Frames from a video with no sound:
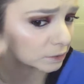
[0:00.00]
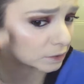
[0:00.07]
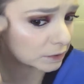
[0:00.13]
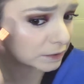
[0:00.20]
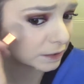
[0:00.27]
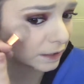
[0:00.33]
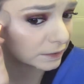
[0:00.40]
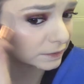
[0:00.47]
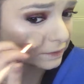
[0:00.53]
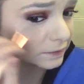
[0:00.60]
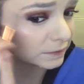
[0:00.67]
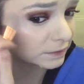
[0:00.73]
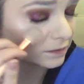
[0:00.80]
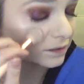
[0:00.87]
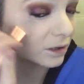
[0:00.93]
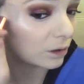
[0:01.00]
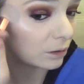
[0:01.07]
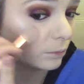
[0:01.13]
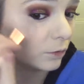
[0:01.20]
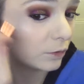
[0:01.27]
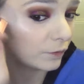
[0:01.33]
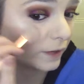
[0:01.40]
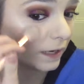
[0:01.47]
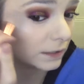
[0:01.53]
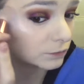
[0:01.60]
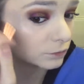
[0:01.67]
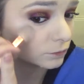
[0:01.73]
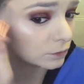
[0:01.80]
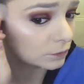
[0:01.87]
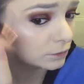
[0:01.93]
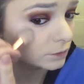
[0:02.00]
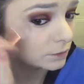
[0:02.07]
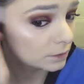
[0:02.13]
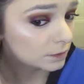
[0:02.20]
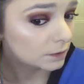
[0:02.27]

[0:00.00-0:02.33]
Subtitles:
intense. It's a lot more natural.